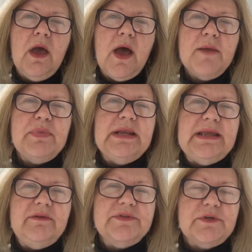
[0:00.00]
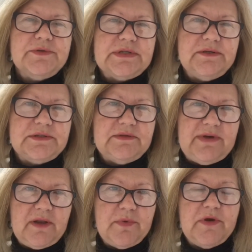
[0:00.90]
I believe soft skills
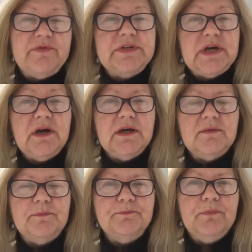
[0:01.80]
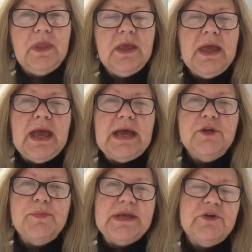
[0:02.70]
develop over time. And
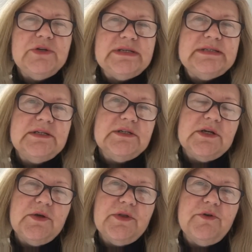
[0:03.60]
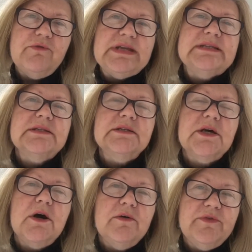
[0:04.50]
you'll be interested to know that a recent
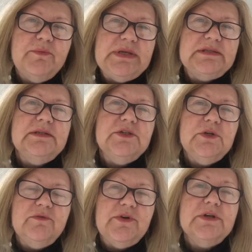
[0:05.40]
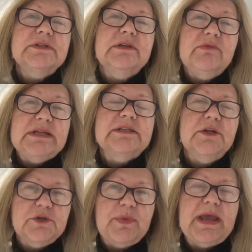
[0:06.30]
Harvard Business University
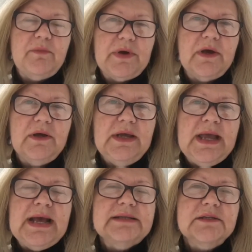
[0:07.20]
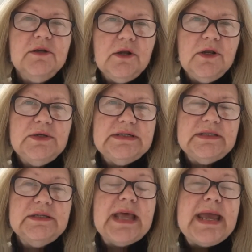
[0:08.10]
research paper has concluded
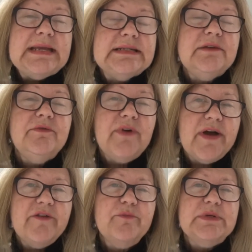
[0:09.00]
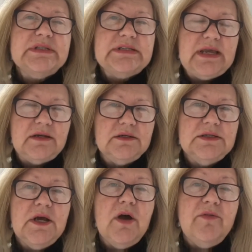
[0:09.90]
that 85%
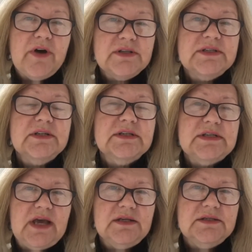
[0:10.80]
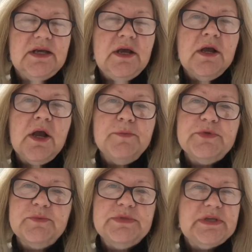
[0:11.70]
of our success comes
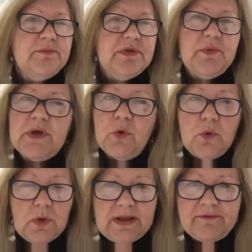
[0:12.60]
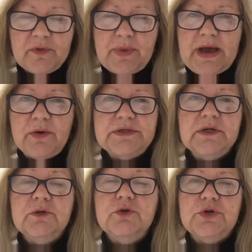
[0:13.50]
from something we all have the power to
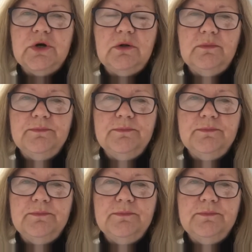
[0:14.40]
control.